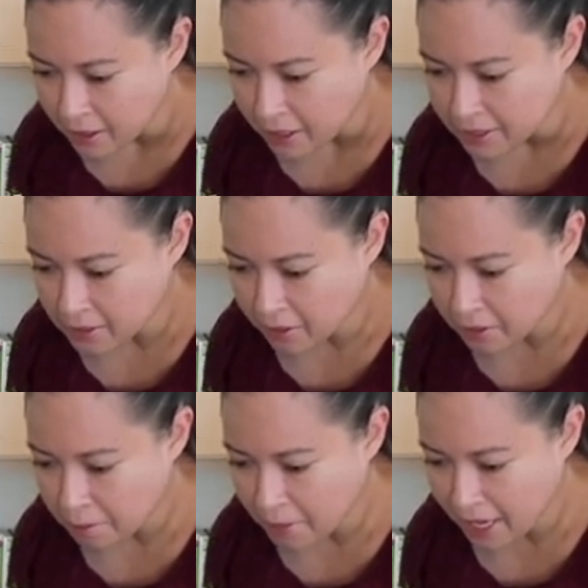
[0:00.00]
It's all
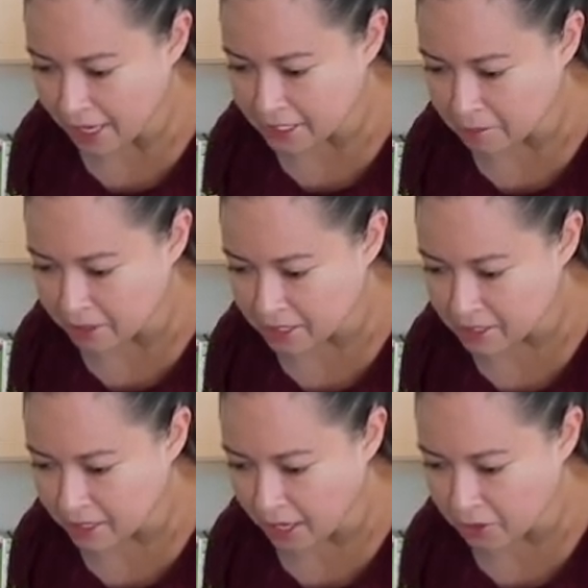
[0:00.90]
combined and mixed
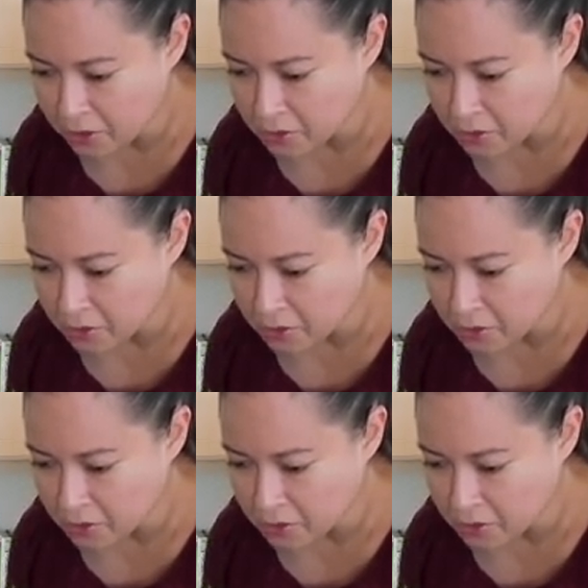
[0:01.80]
together.